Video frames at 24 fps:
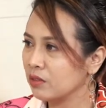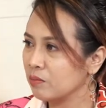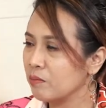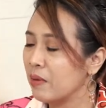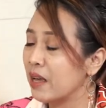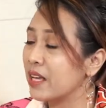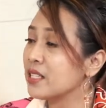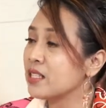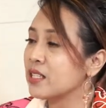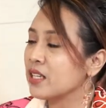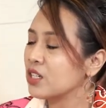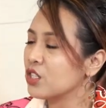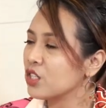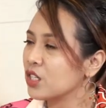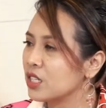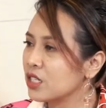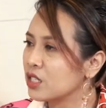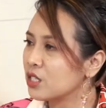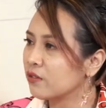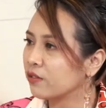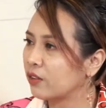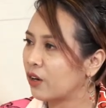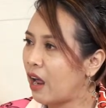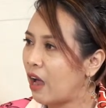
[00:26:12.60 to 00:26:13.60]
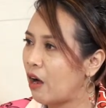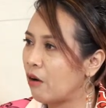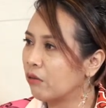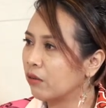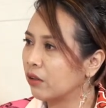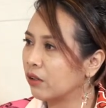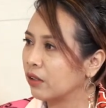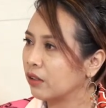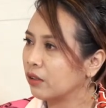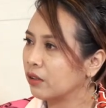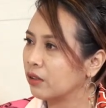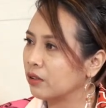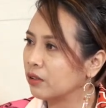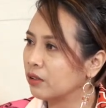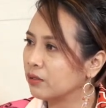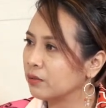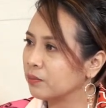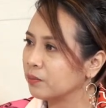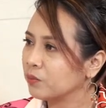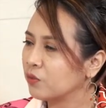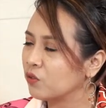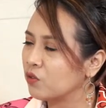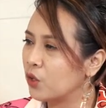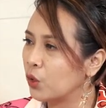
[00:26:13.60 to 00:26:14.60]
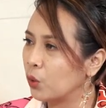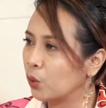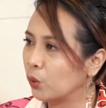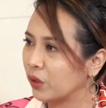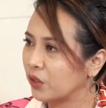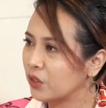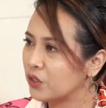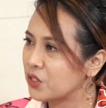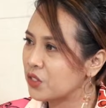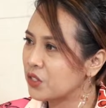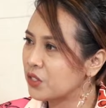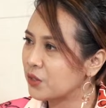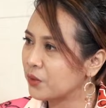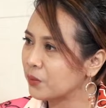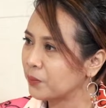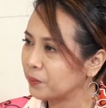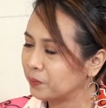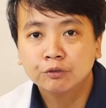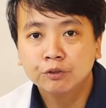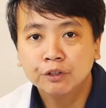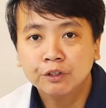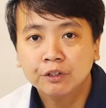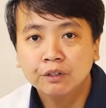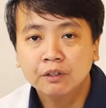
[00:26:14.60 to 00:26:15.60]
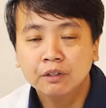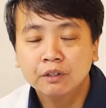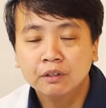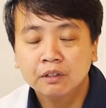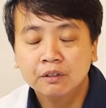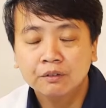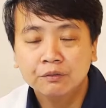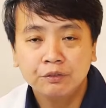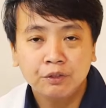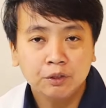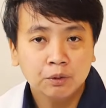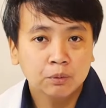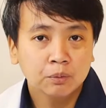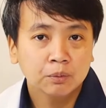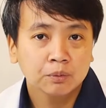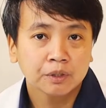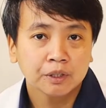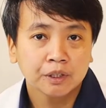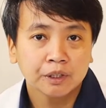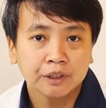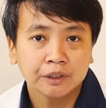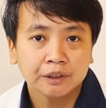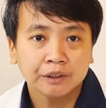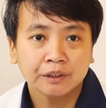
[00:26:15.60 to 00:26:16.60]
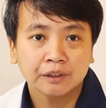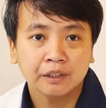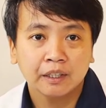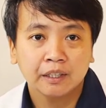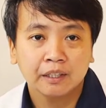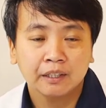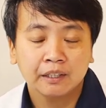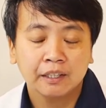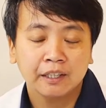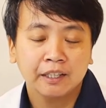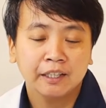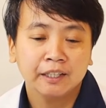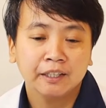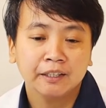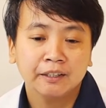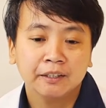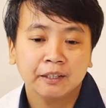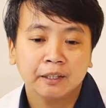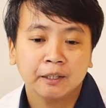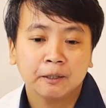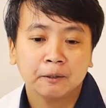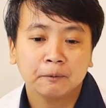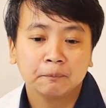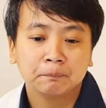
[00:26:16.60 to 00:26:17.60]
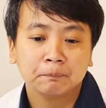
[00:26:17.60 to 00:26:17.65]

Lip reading: messages for our viewers? For the viewers, again,